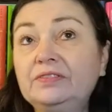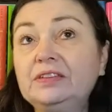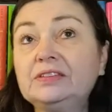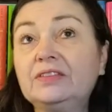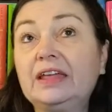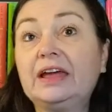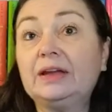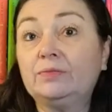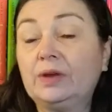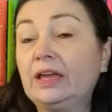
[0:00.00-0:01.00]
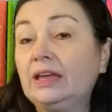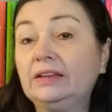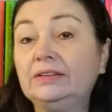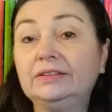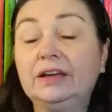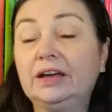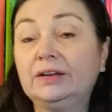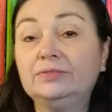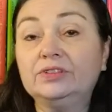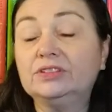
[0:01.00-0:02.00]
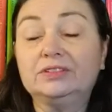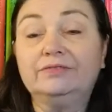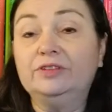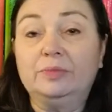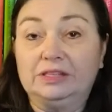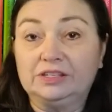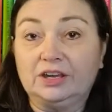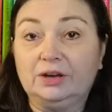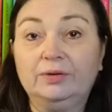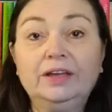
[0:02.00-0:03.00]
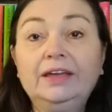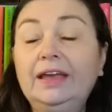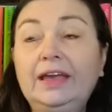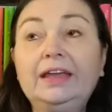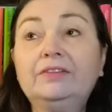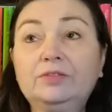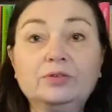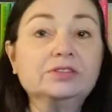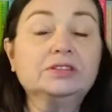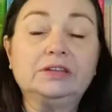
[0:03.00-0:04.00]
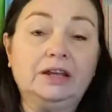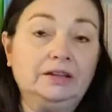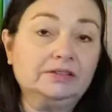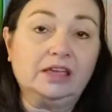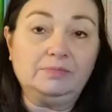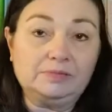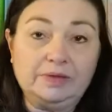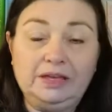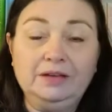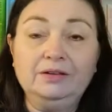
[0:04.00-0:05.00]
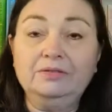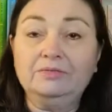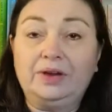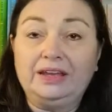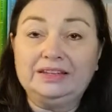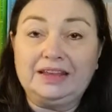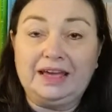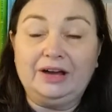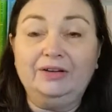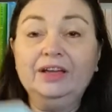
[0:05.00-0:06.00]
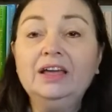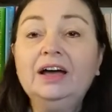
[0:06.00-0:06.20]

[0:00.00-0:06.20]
50s that I read just a few months ago, and of course the title escapes me right now.